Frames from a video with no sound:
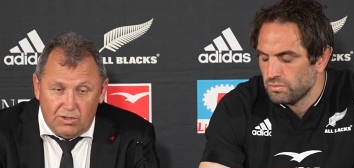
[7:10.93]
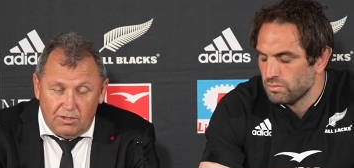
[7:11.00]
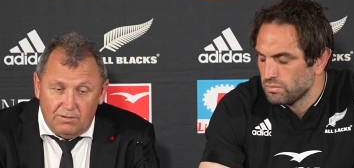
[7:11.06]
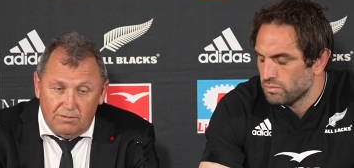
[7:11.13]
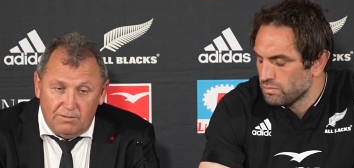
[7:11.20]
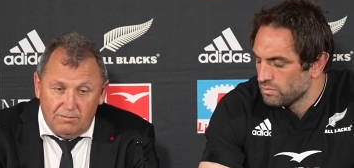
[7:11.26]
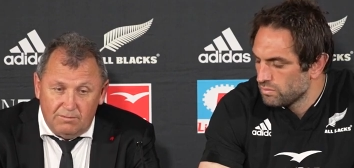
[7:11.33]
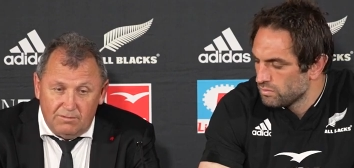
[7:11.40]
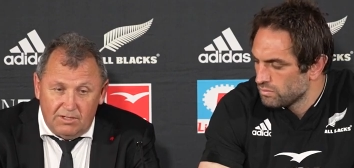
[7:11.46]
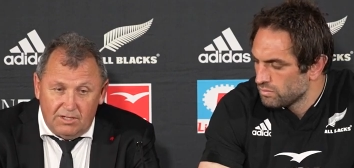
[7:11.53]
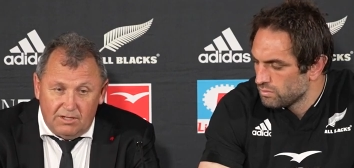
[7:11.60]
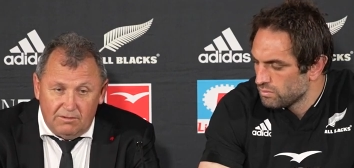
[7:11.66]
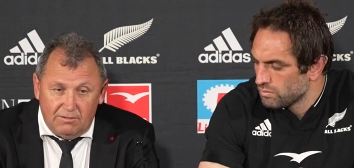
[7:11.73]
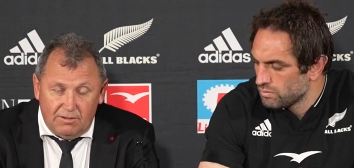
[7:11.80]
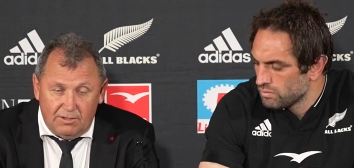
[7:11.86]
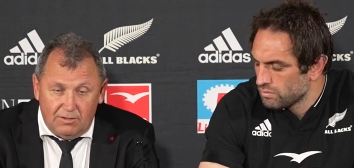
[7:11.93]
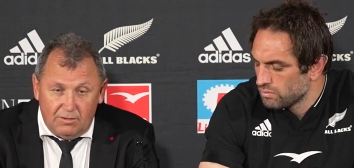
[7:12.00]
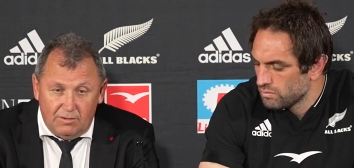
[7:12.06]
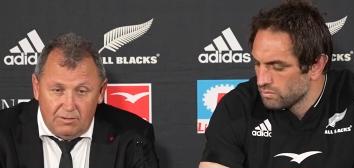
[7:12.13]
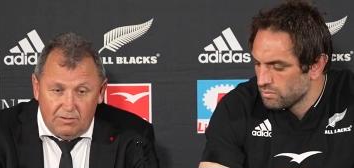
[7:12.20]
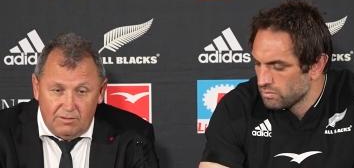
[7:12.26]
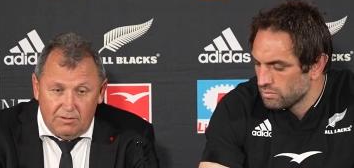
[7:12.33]
Speaker 1: And you know the,
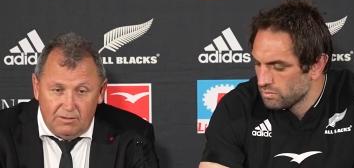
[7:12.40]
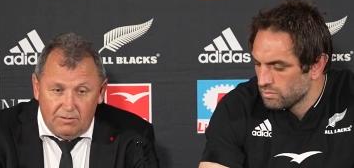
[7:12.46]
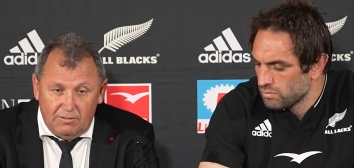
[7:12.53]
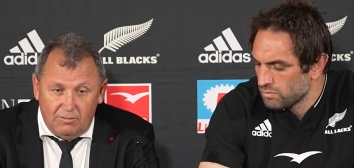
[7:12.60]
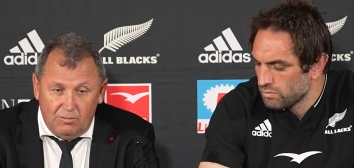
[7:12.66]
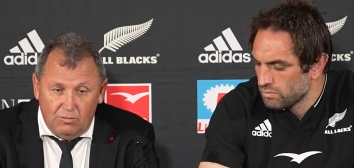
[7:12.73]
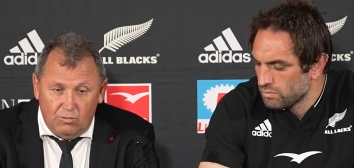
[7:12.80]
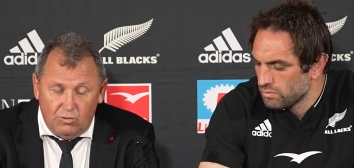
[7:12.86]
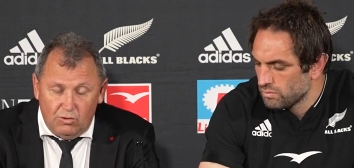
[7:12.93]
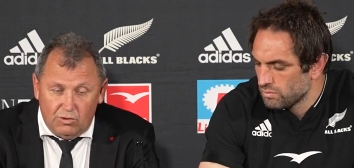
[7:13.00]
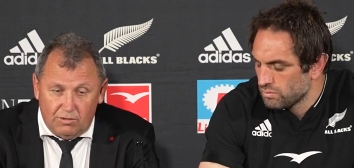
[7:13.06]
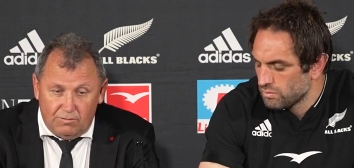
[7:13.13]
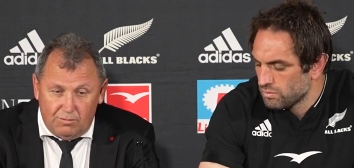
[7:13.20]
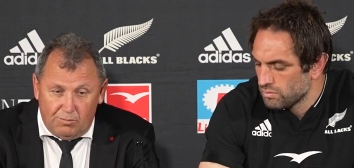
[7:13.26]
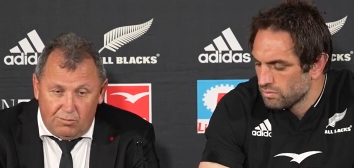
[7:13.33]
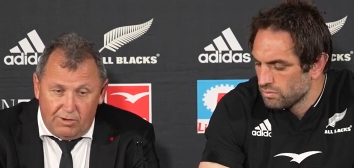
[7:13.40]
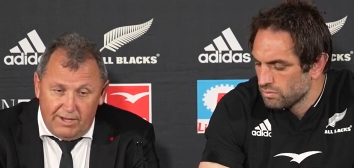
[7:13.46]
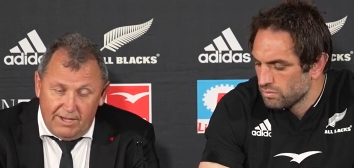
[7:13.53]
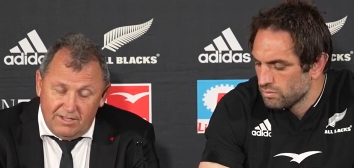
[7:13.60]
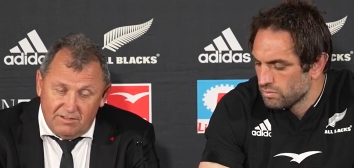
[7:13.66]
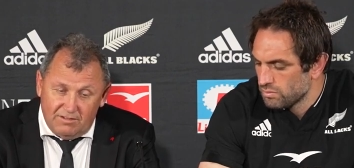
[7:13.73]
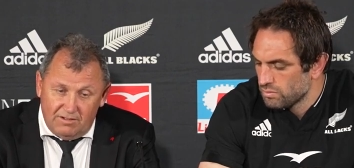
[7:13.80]
the the work of the
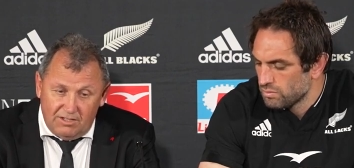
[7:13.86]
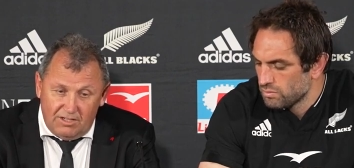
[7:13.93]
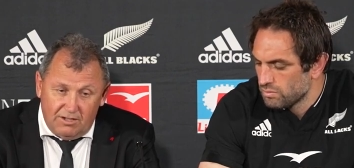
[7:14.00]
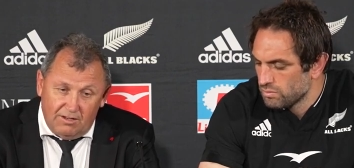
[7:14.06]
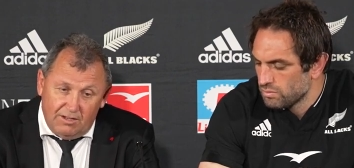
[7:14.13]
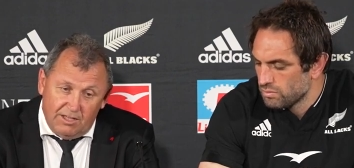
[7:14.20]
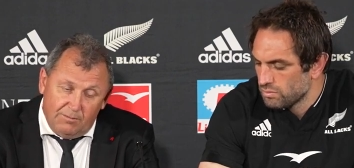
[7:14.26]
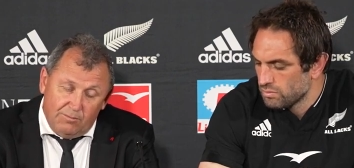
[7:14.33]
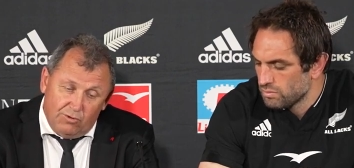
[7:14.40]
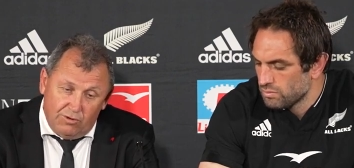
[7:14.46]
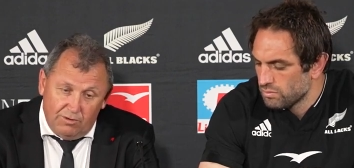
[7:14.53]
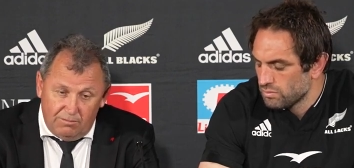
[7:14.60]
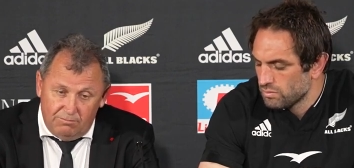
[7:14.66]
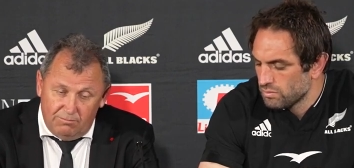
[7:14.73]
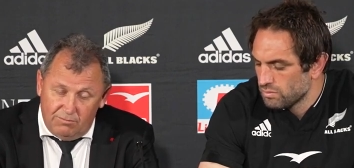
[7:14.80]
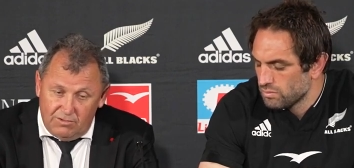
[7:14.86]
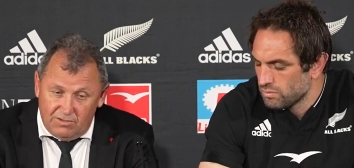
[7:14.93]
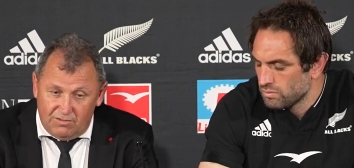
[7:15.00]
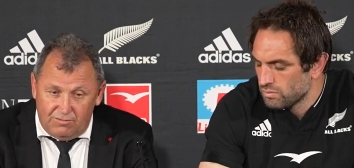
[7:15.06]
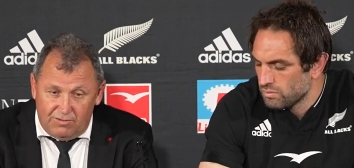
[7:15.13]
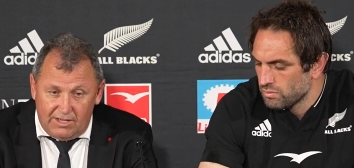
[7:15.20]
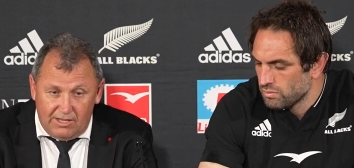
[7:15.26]
players, you know, led by
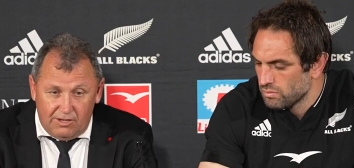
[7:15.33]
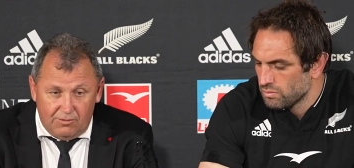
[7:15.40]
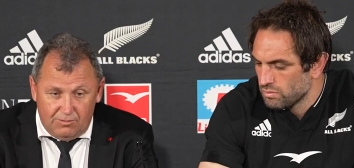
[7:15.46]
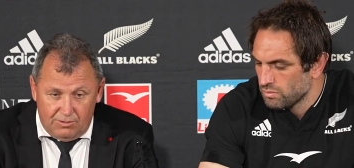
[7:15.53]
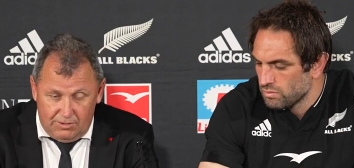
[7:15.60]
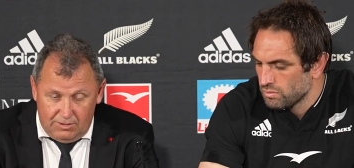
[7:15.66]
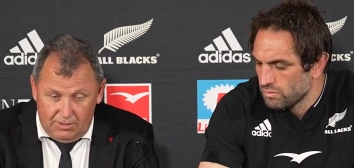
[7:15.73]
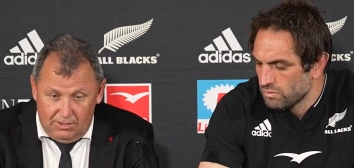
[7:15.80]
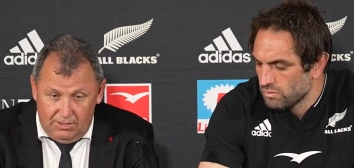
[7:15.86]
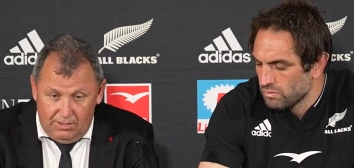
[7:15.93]
this fella and